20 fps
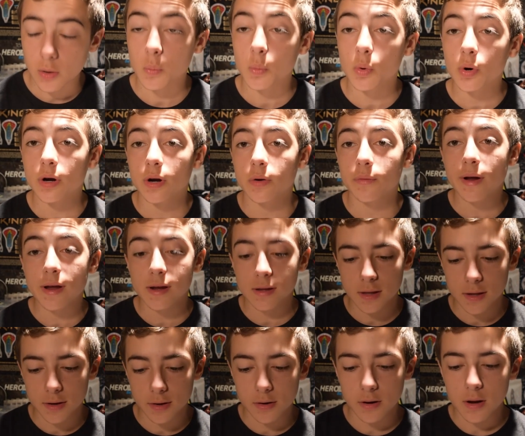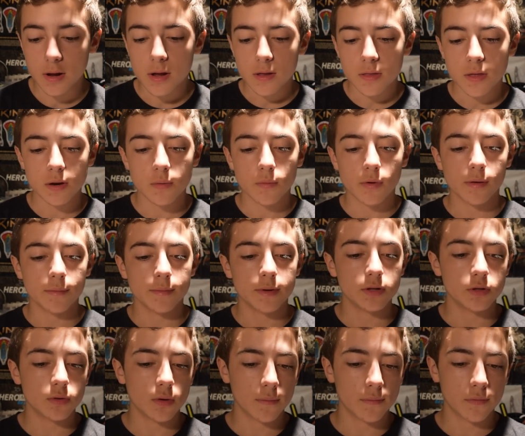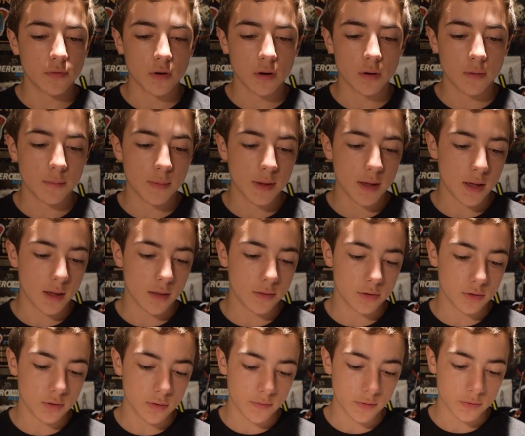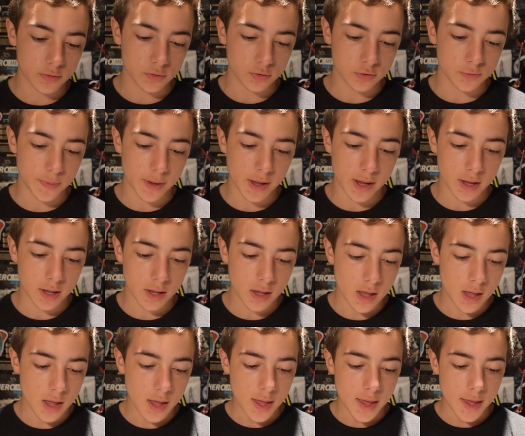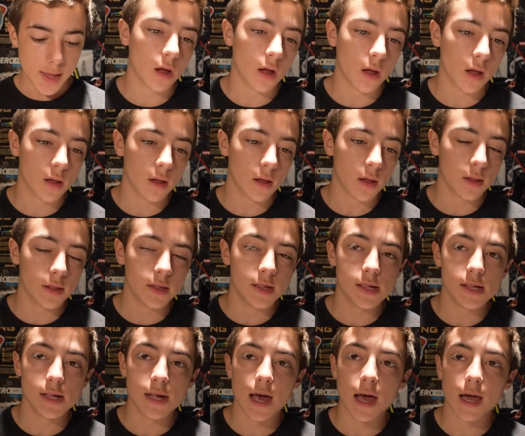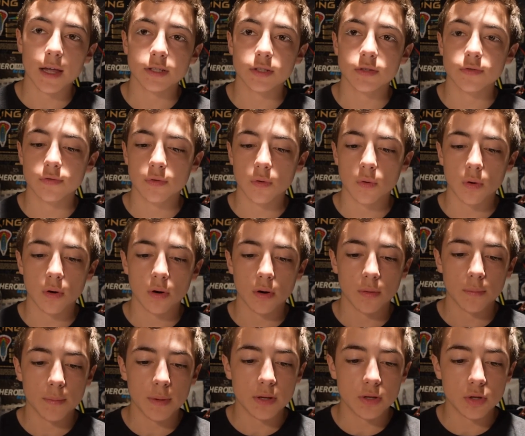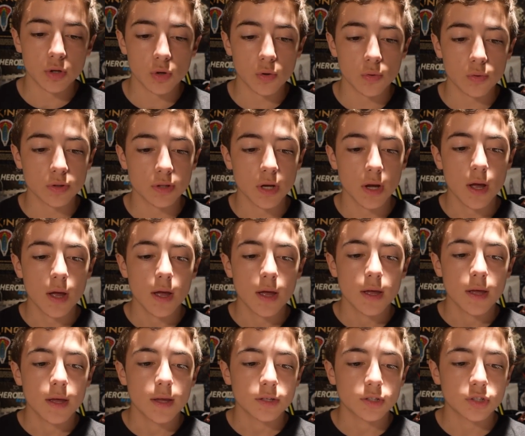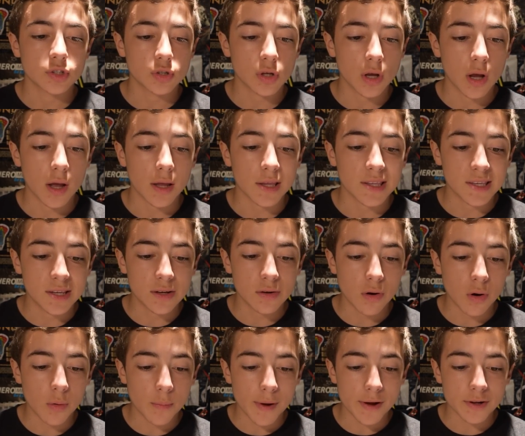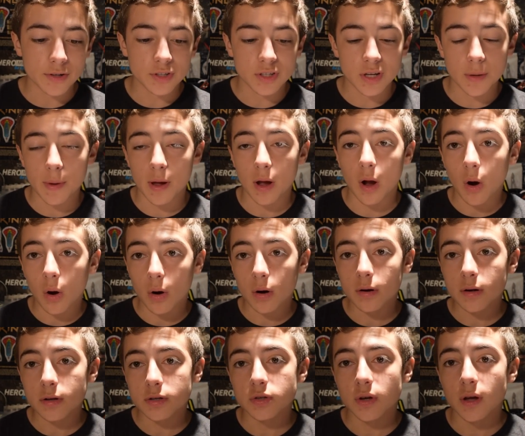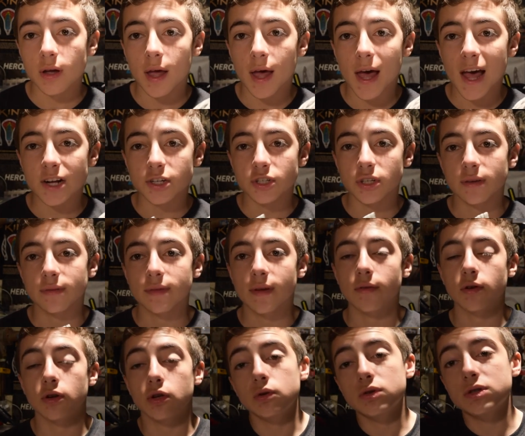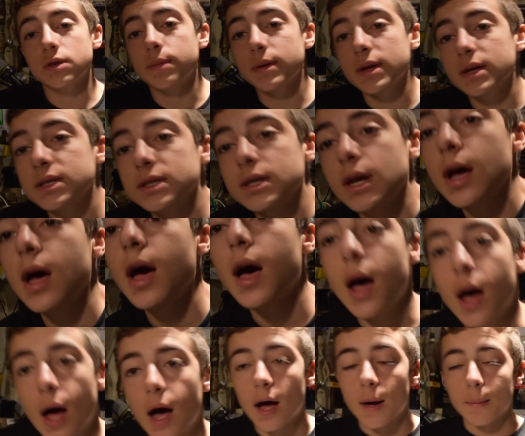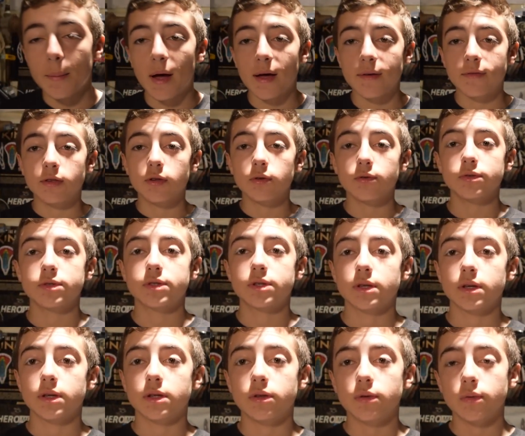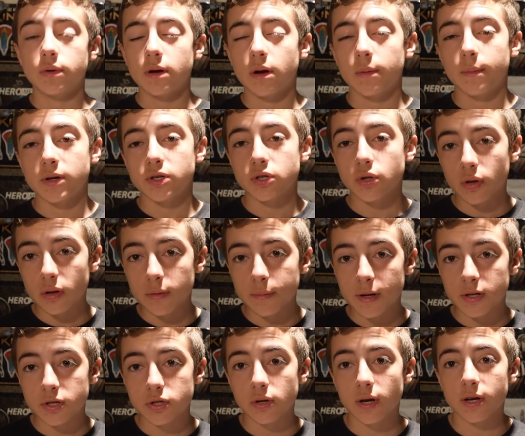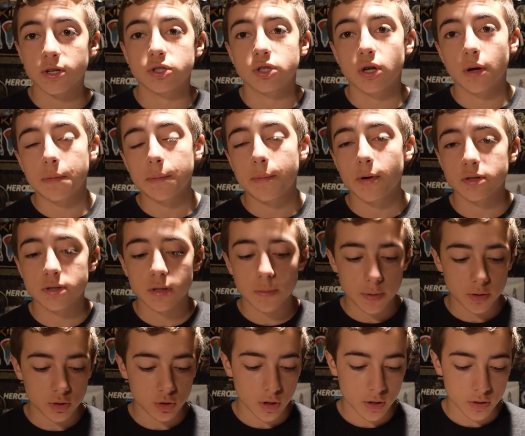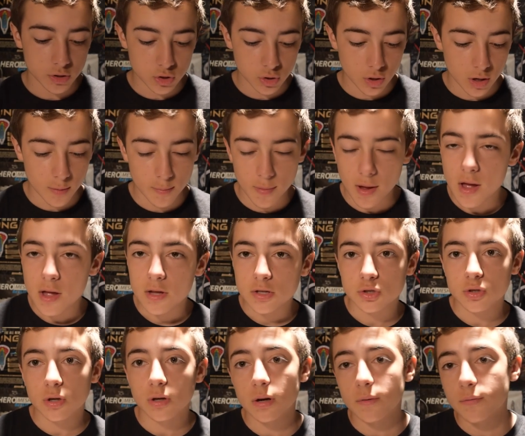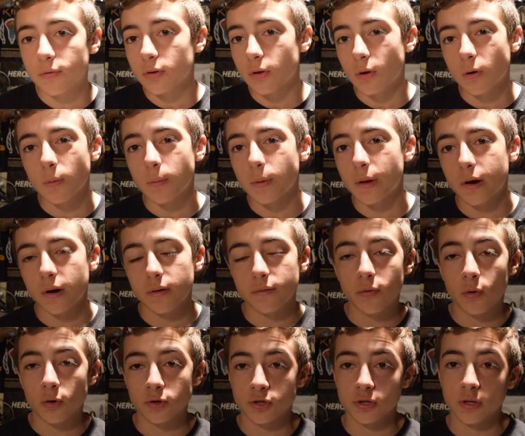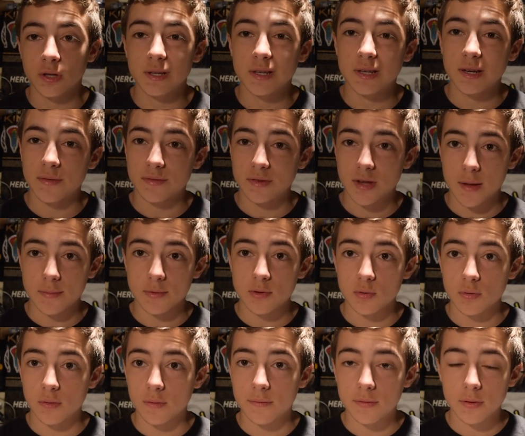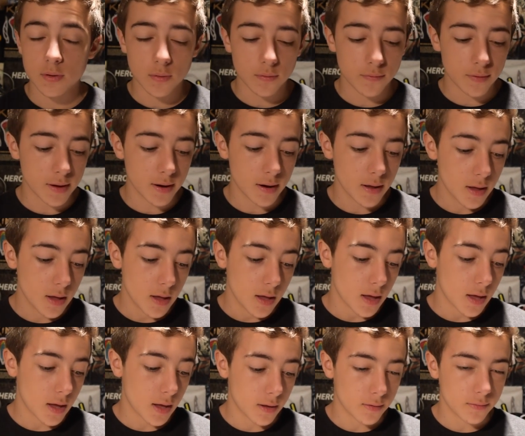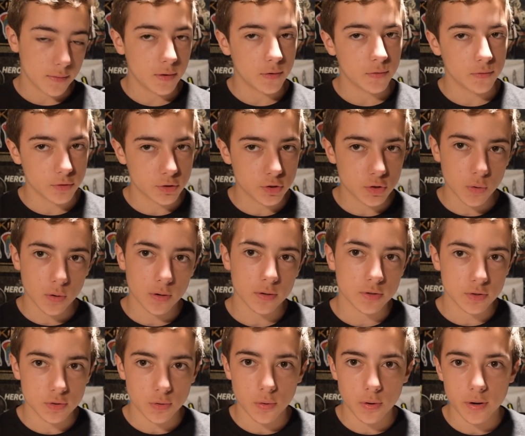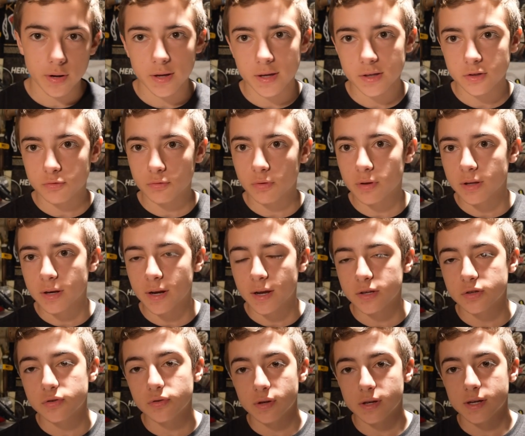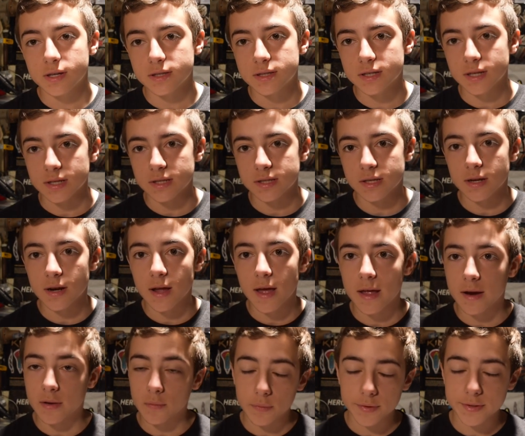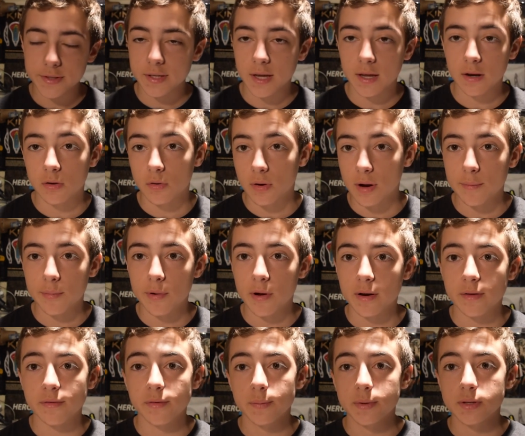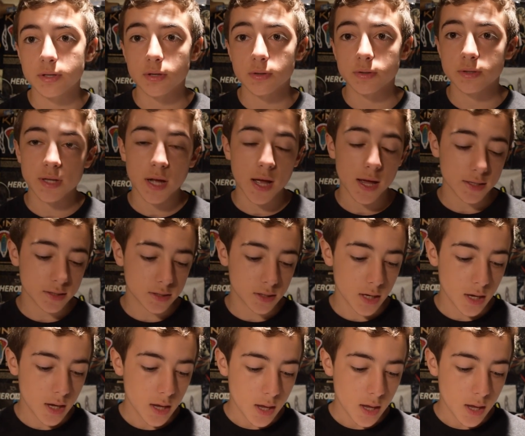Warrior Regulator that he wanted me to do up for him, the universal spec. He asked for me to use Hero Mesh semi-hard, so I actually have never used a piece. I've used the new Hero Mesh goalie mesh. You guys saw me post that picture on Instagram. Strong enough for a local player. Unfortunately, I didn't have time to do a review of it. Short story. It's really nice, really consistent, and once again, a great product from East Coast Dyes.